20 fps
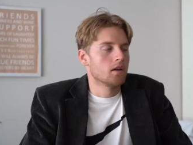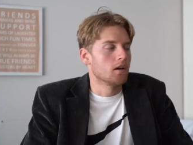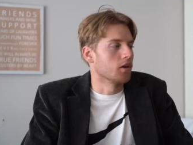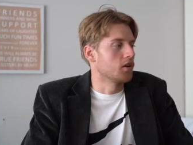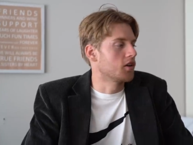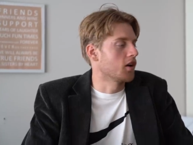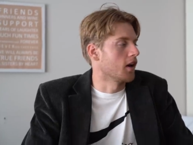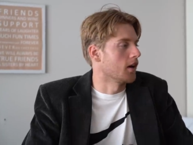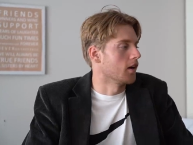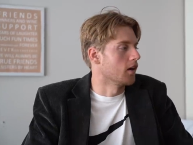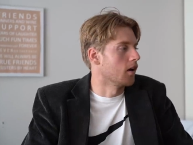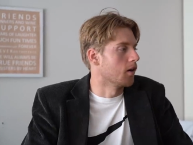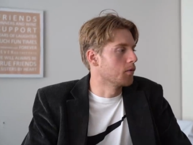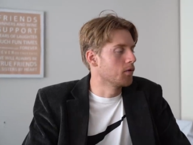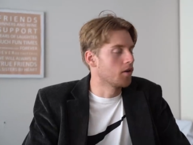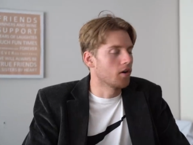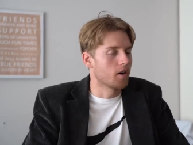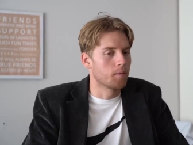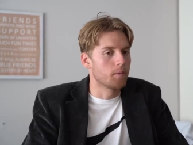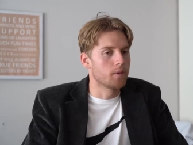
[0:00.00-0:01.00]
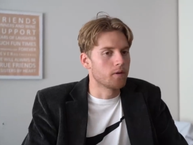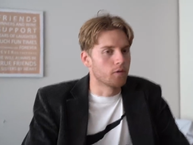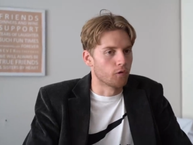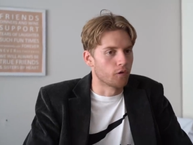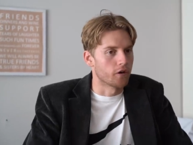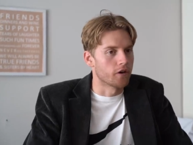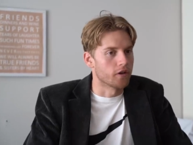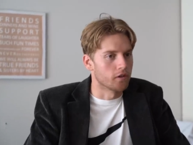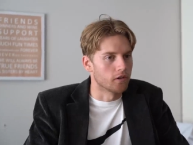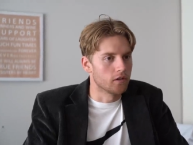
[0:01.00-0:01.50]
Okay, I'm gonna be
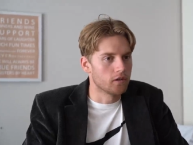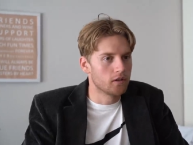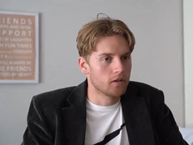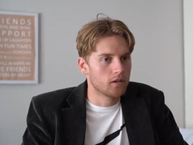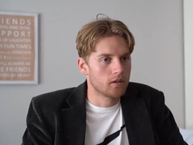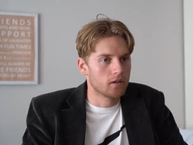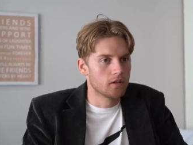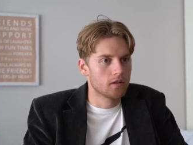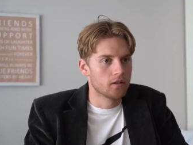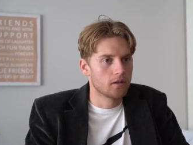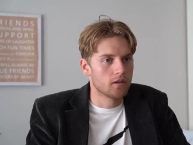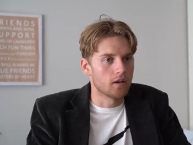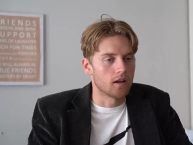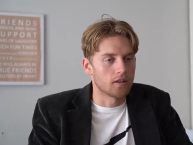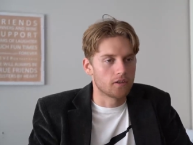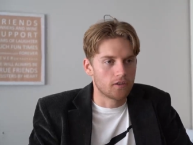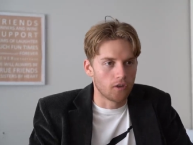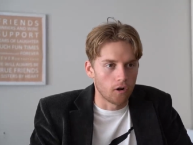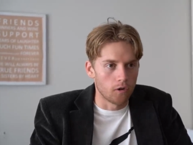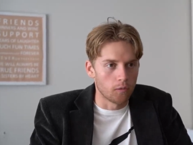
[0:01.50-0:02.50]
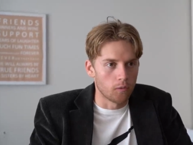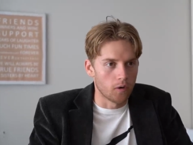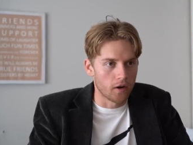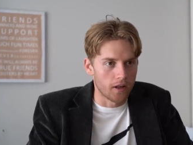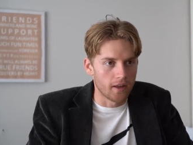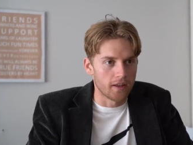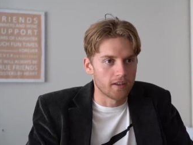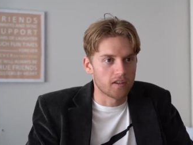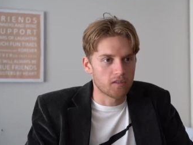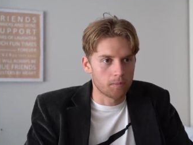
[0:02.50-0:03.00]
real. I don't want
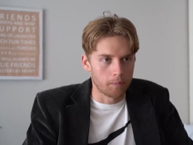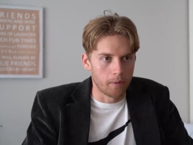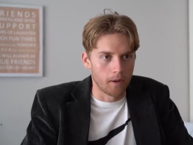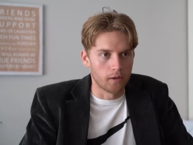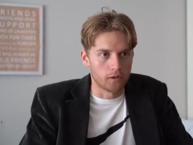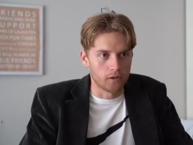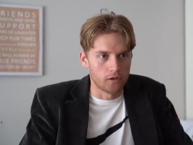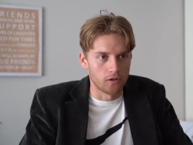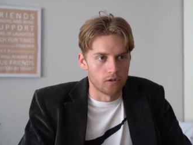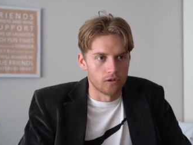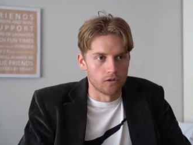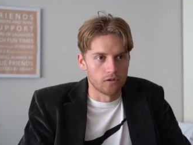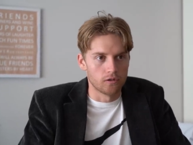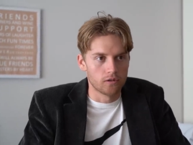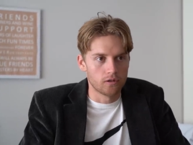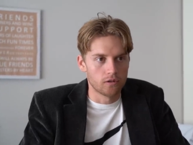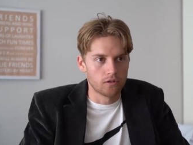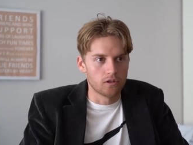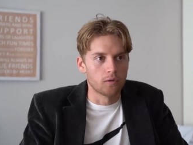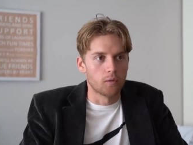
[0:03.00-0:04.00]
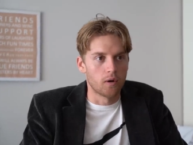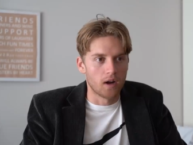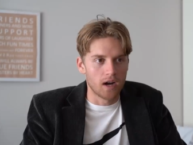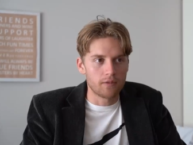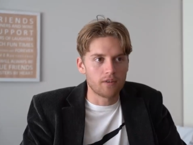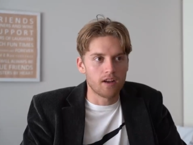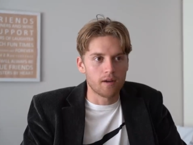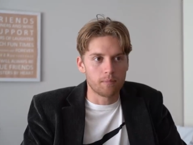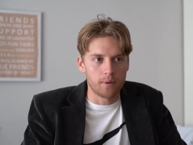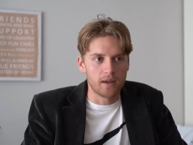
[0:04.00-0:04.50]
to expel you. You're one of
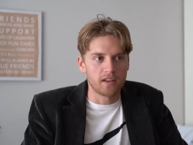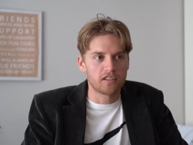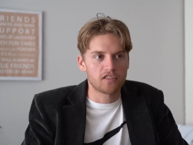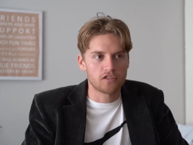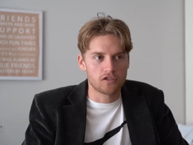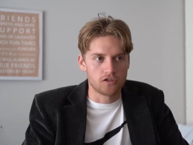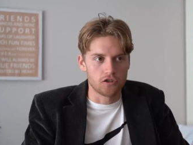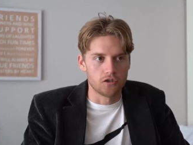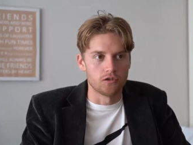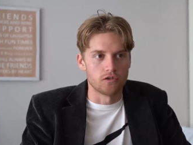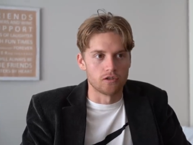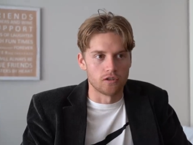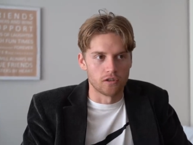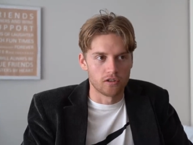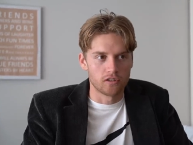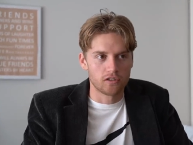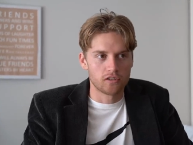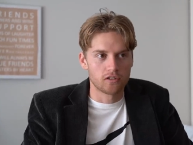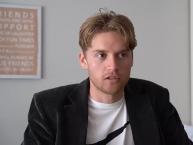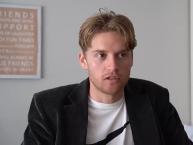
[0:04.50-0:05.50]
our best students.